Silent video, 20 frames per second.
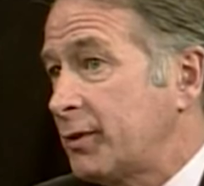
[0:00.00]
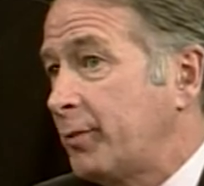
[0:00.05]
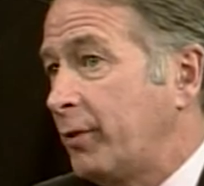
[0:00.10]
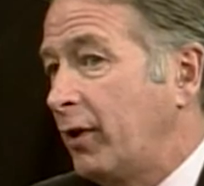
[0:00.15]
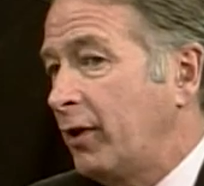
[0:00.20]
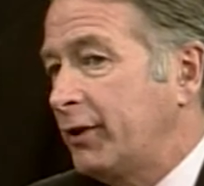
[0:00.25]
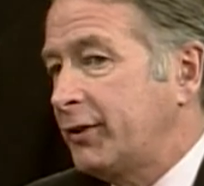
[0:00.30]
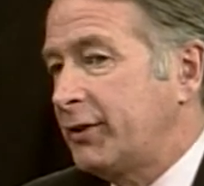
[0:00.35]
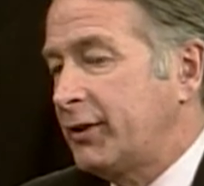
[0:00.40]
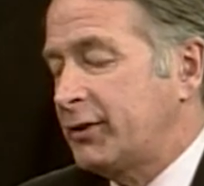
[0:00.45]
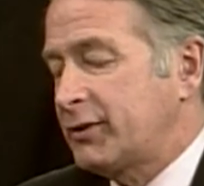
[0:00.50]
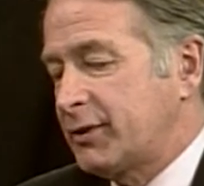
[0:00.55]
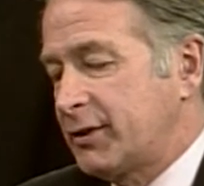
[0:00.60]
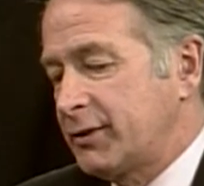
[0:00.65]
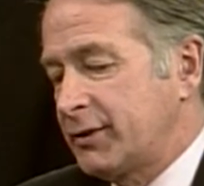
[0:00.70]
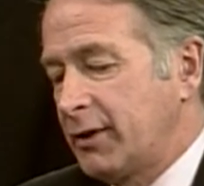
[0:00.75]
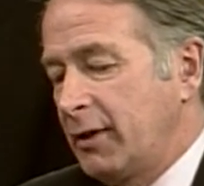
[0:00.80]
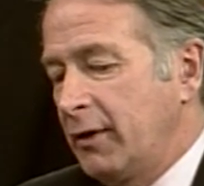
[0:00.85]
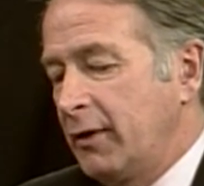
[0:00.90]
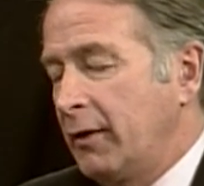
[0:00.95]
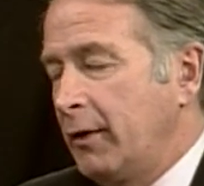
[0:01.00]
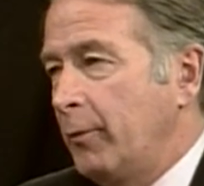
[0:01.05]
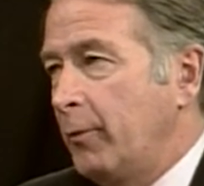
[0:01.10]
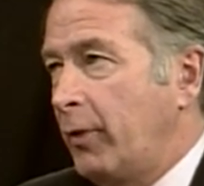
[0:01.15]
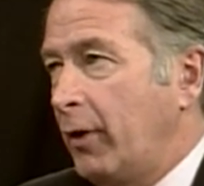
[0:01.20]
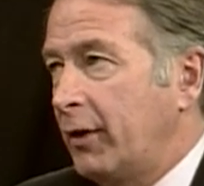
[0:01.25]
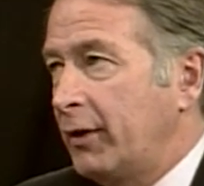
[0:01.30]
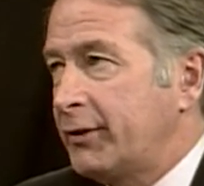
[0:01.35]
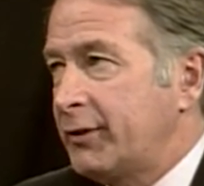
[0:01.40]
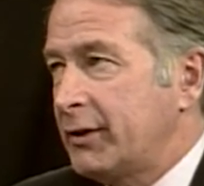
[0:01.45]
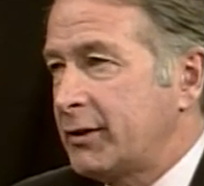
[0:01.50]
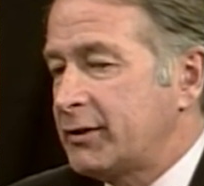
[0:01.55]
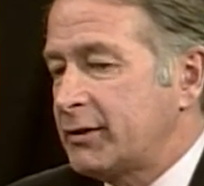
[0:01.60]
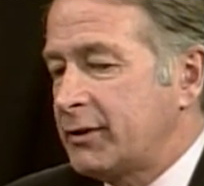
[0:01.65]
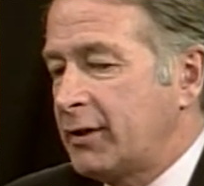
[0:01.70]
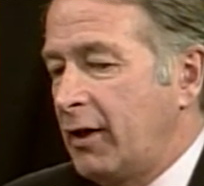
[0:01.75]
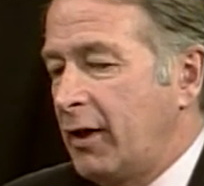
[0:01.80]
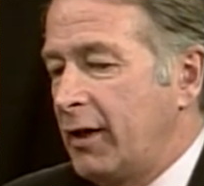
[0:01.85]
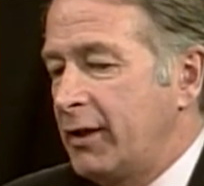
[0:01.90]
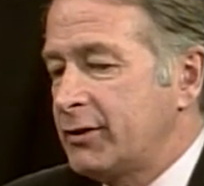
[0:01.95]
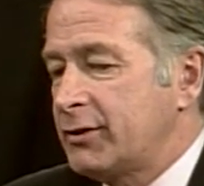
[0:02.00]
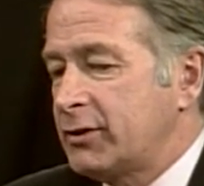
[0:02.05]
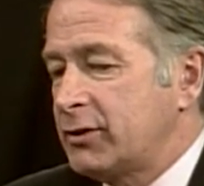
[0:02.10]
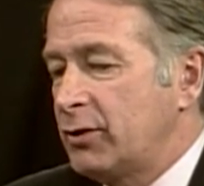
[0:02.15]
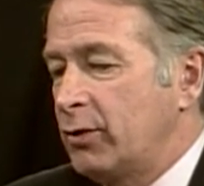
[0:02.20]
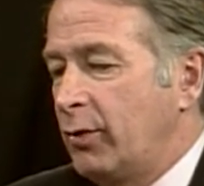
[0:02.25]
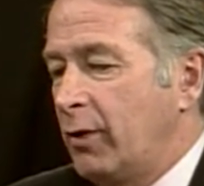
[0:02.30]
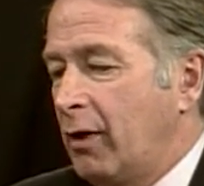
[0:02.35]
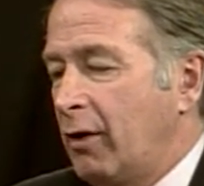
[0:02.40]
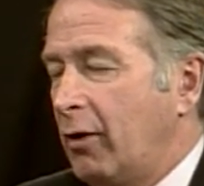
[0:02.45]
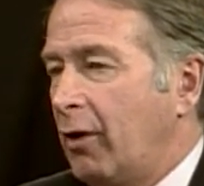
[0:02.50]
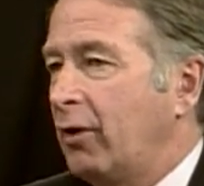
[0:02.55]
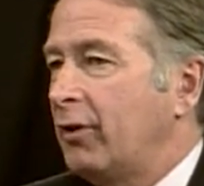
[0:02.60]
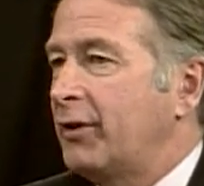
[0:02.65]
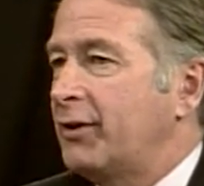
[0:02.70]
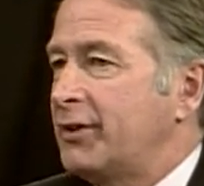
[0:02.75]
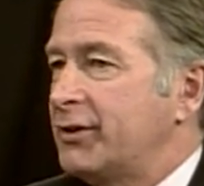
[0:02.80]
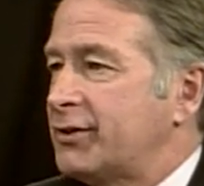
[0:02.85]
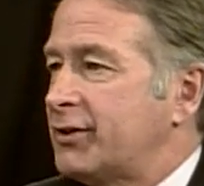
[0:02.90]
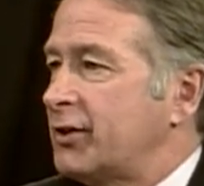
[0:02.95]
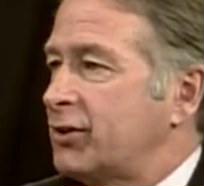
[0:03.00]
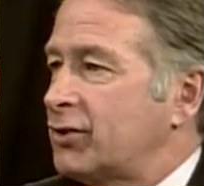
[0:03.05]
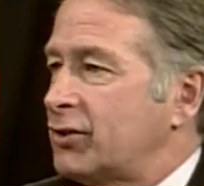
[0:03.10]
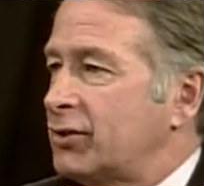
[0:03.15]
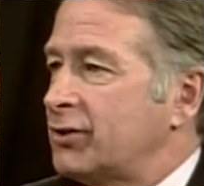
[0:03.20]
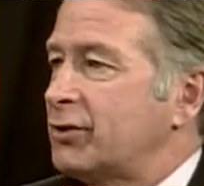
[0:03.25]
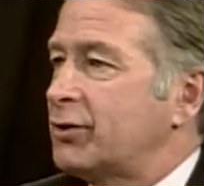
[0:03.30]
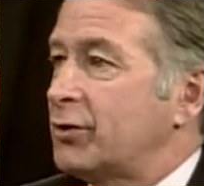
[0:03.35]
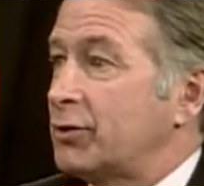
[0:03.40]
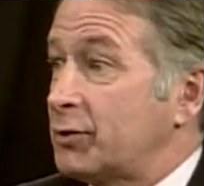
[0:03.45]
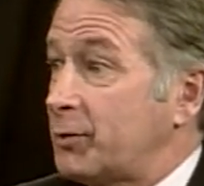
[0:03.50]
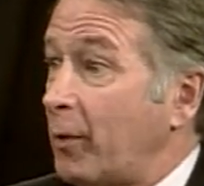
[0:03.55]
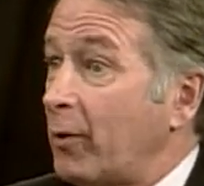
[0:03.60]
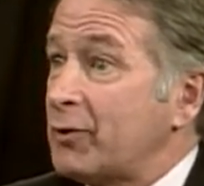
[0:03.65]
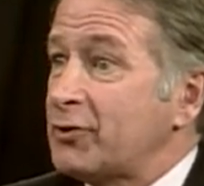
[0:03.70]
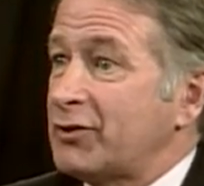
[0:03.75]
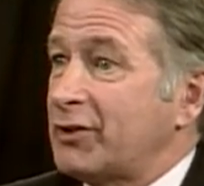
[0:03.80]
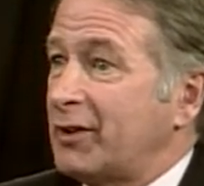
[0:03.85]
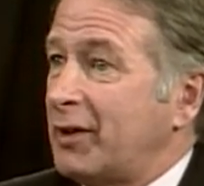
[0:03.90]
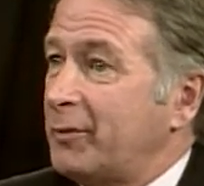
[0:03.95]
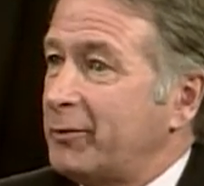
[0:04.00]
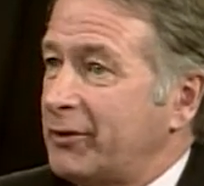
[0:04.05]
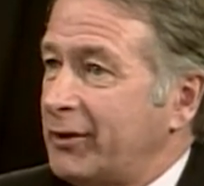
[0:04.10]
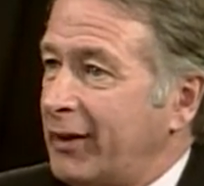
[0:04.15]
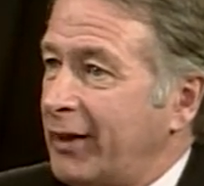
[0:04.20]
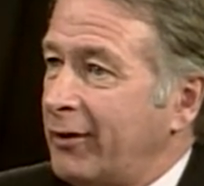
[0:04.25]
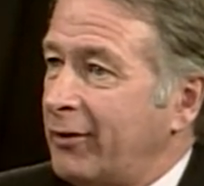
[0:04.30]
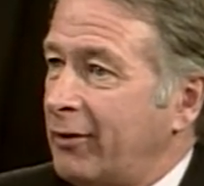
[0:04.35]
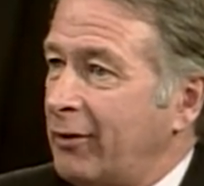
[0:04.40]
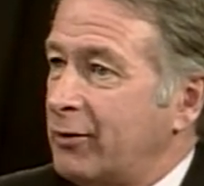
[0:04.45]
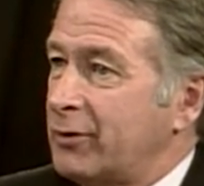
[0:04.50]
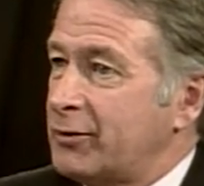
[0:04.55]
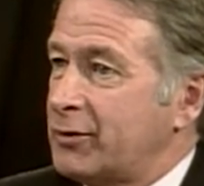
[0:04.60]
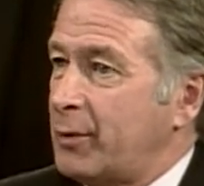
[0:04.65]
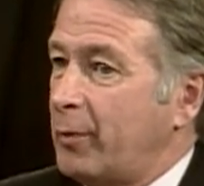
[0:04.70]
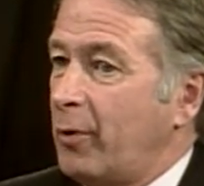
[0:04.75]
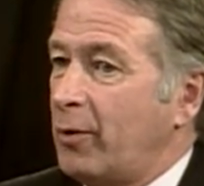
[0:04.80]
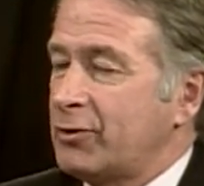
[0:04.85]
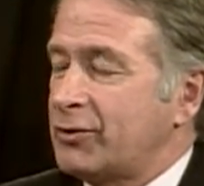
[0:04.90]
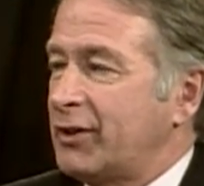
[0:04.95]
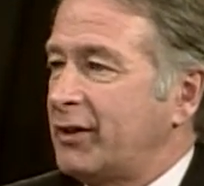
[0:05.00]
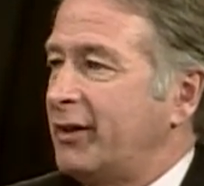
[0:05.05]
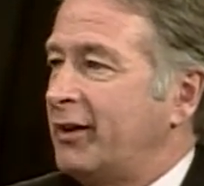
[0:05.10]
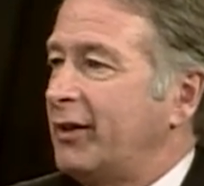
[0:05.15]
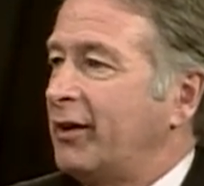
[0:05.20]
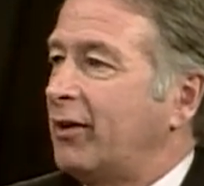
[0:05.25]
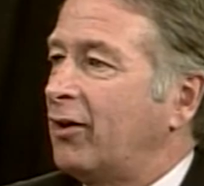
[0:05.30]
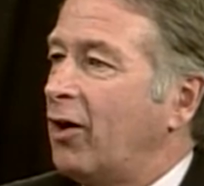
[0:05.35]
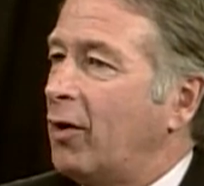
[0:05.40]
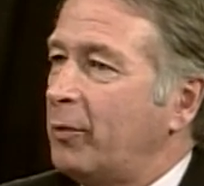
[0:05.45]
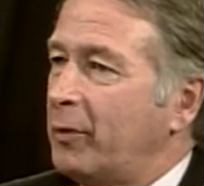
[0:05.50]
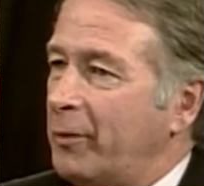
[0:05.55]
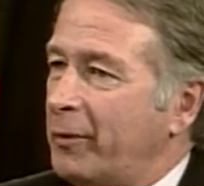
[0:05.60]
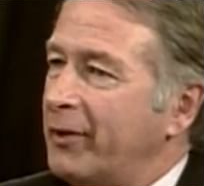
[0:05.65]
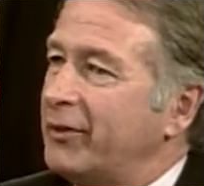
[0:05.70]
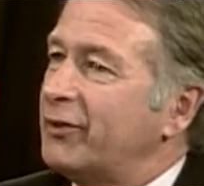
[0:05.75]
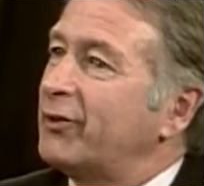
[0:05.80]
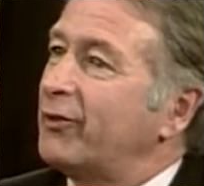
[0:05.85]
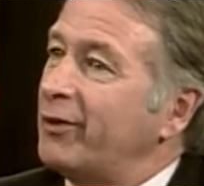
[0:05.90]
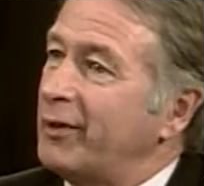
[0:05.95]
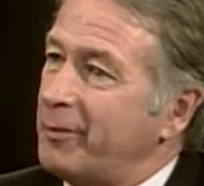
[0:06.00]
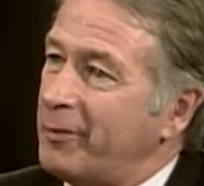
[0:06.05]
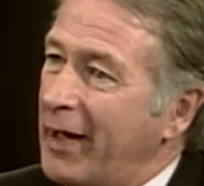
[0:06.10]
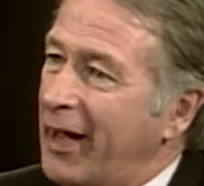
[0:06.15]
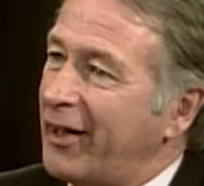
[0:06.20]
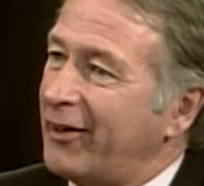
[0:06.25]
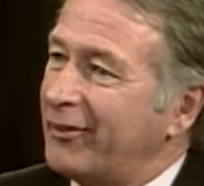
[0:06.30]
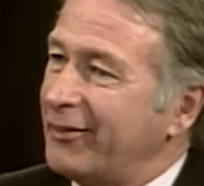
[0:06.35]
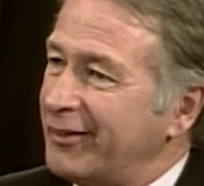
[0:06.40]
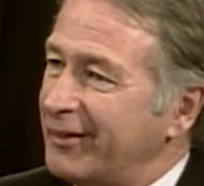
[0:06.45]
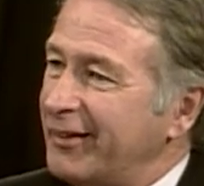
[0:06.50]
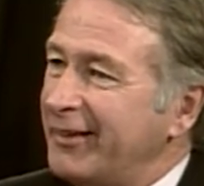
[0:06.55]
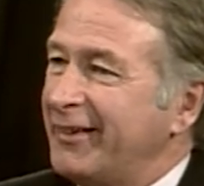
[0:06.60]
politics, because politics ties to where all the decisions are supposed to come together, supposedly in a complementary pattern.